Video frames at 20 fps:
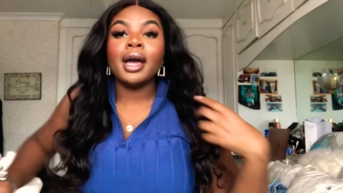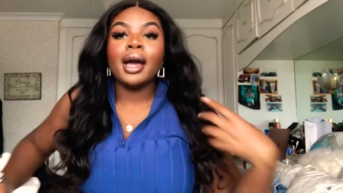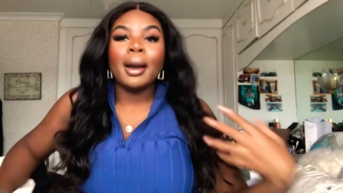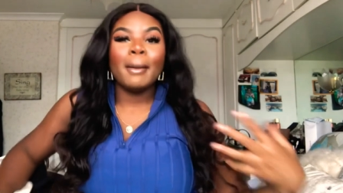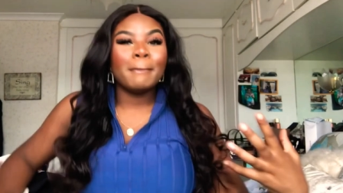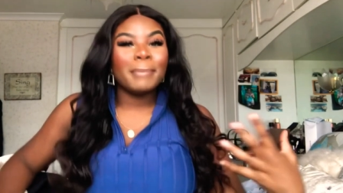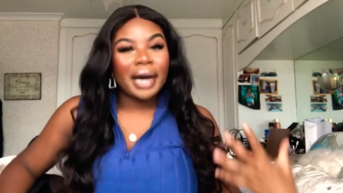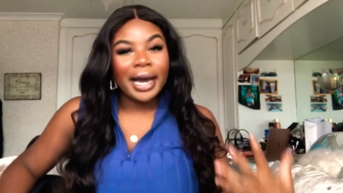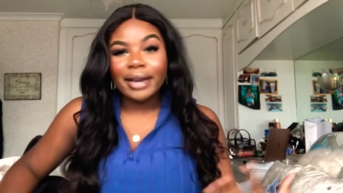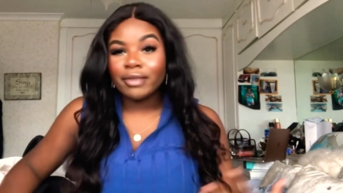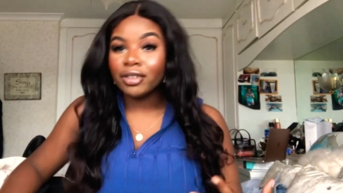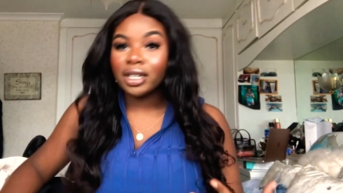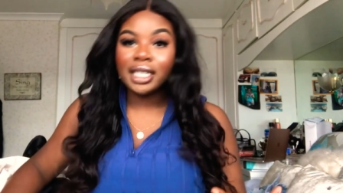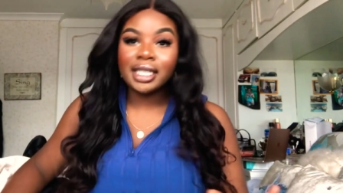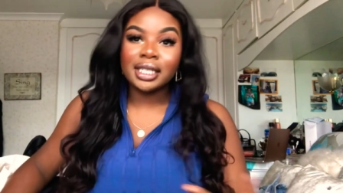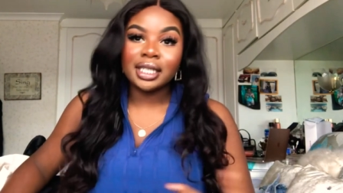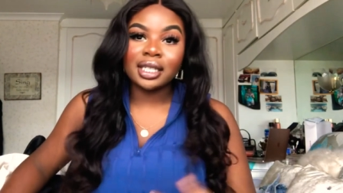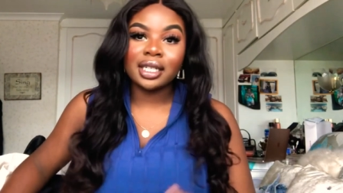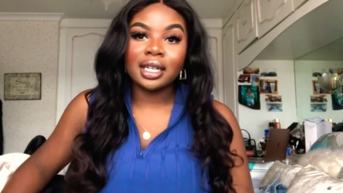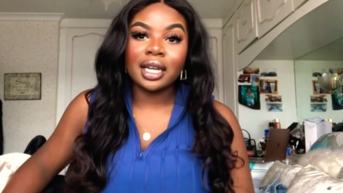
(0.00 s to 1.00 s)
but I really
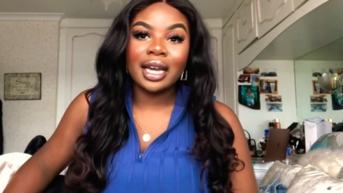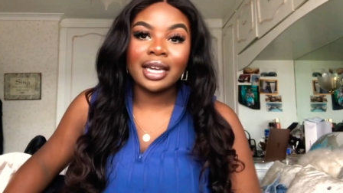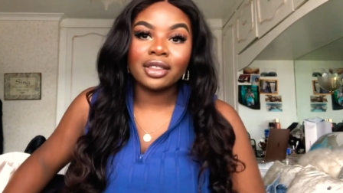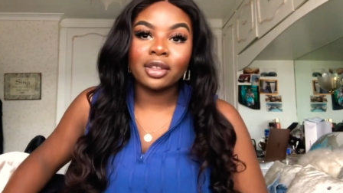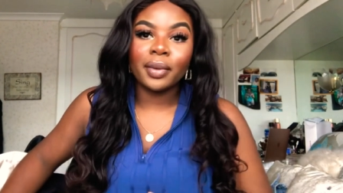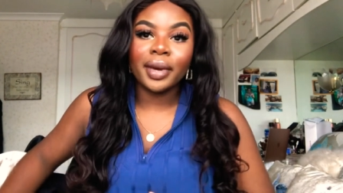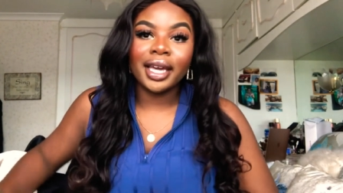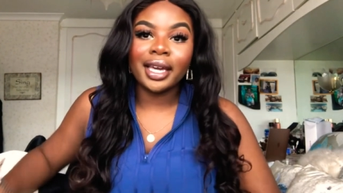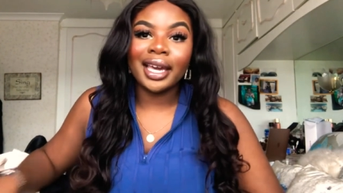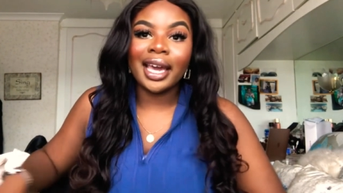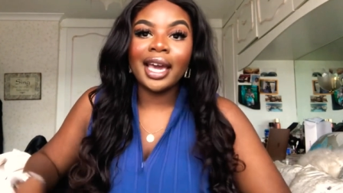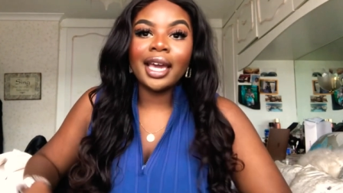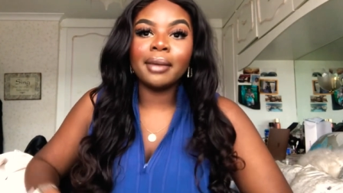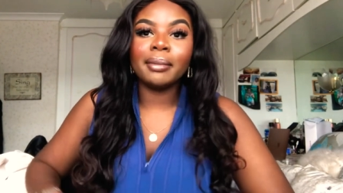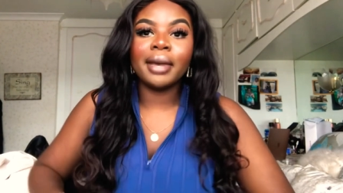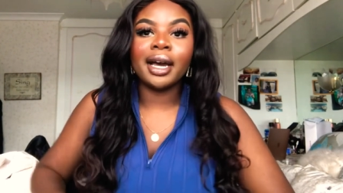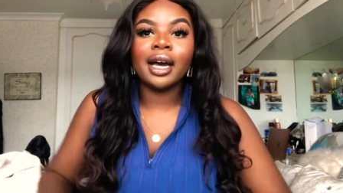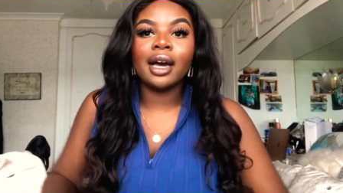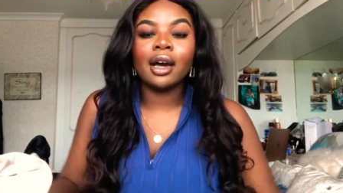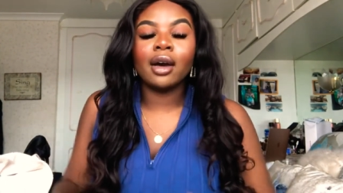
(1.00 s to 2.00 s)
didn't like the way it came
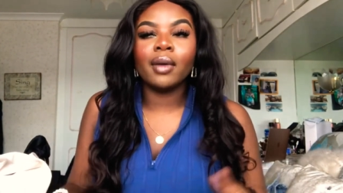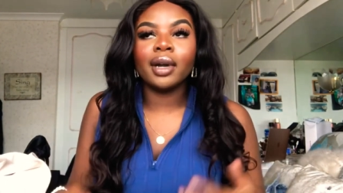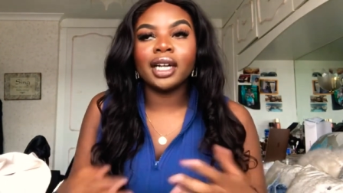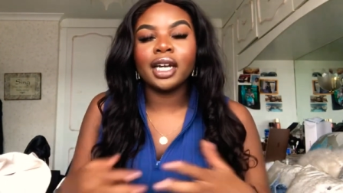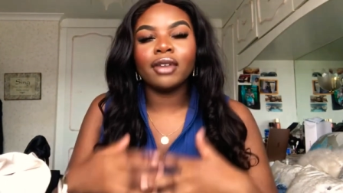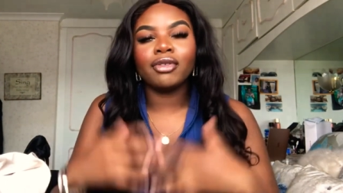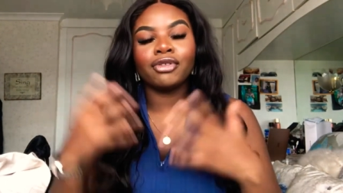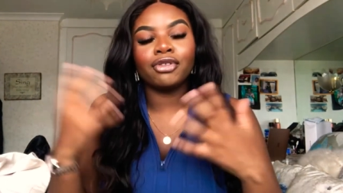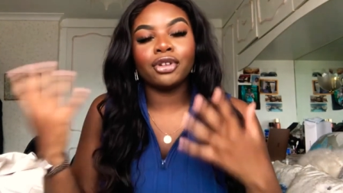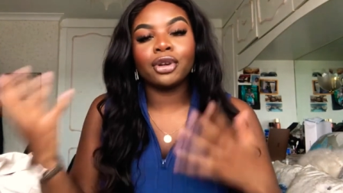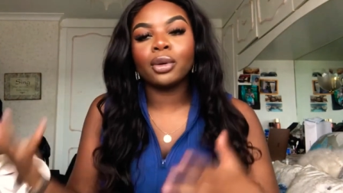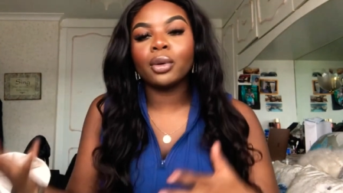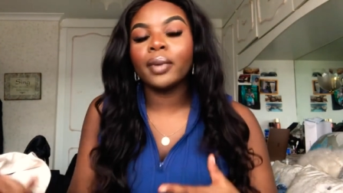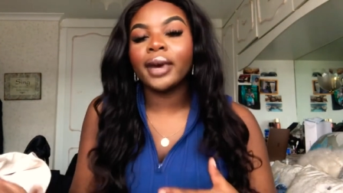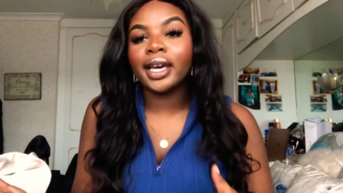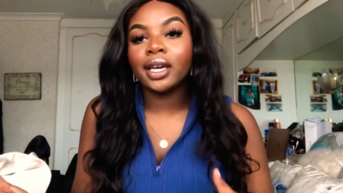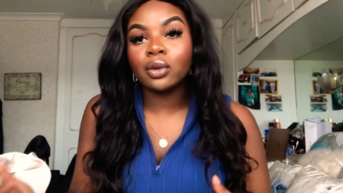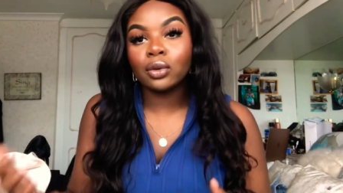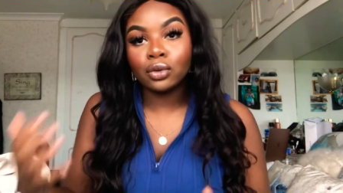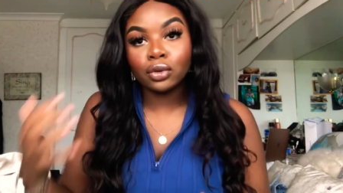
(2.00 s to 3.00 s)
out and I threw away
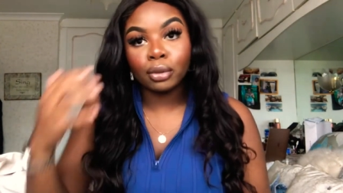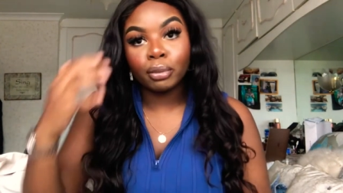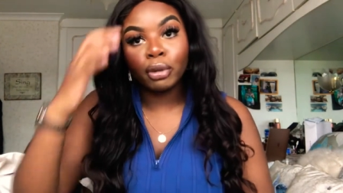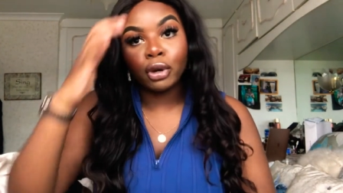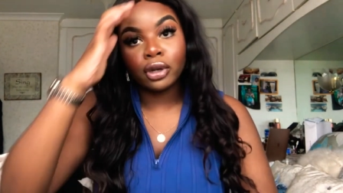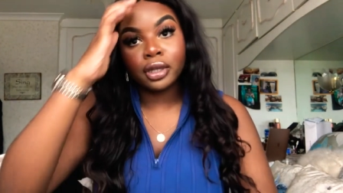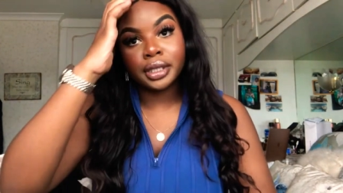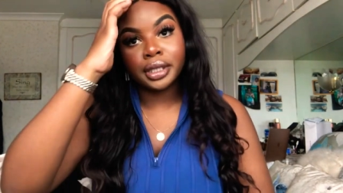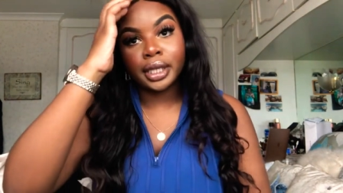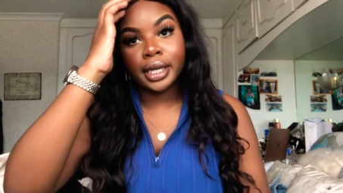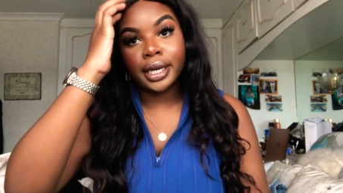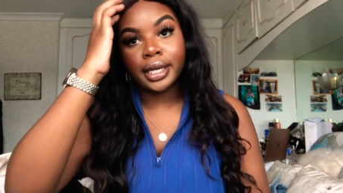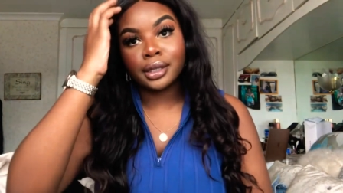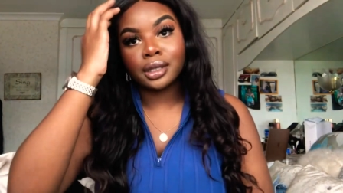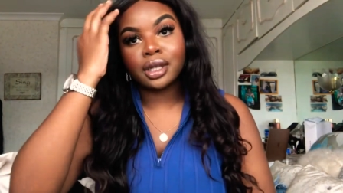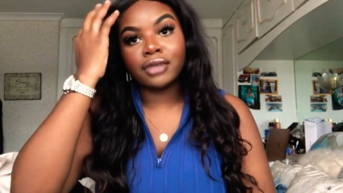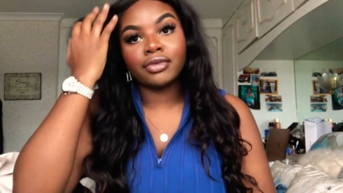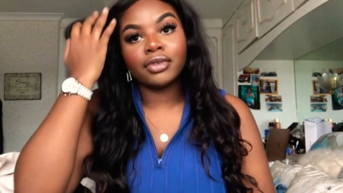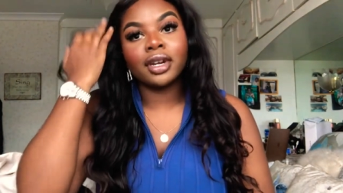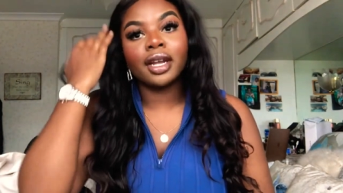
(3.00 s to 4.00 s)
all the boxes and
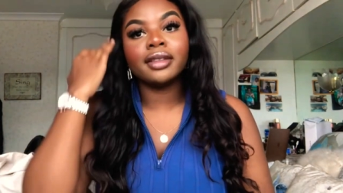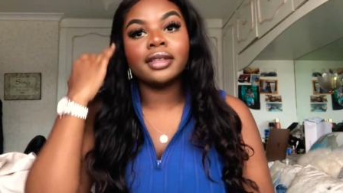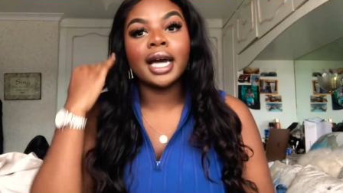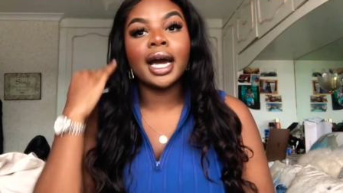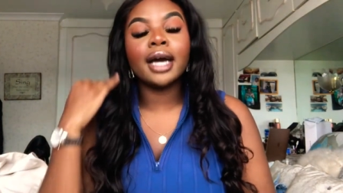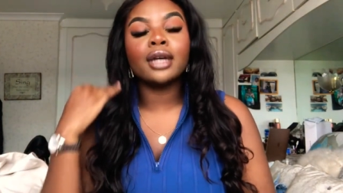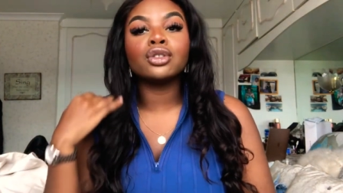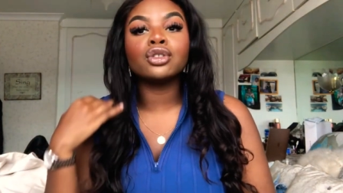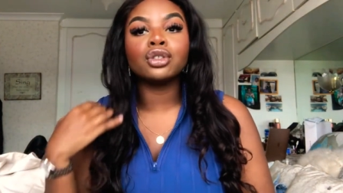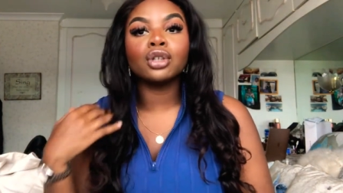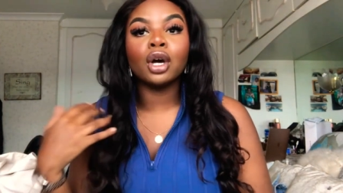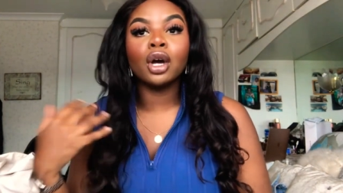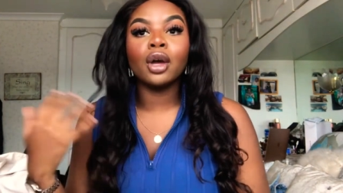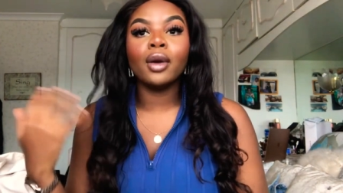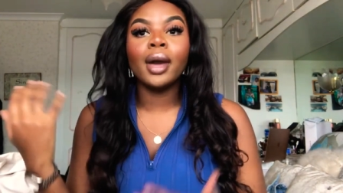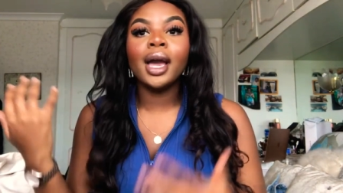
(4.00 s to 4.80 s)
everything like that. So